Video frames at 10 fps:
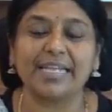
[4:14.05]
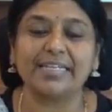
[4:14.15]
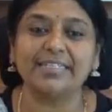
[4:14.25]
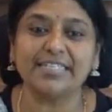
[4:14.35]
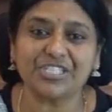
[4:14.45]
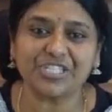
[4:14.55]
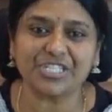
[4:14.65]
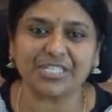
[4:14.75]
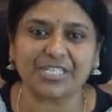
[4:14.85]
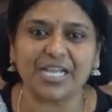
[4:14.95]

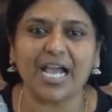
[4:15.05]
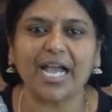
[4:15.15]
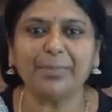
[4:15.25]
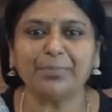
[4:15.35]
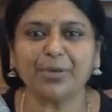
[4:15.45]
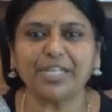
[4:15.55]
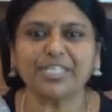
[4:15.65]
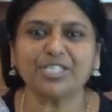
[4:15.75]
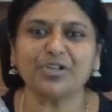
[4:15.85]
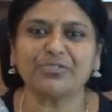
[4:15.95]
nurture and
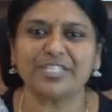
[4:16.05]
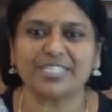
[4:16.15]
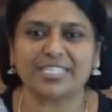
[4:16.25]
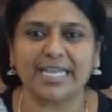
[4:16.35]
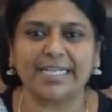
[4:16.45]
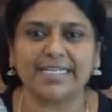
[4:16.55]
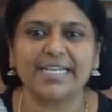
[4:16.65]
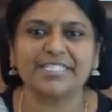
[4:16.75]
protection of the child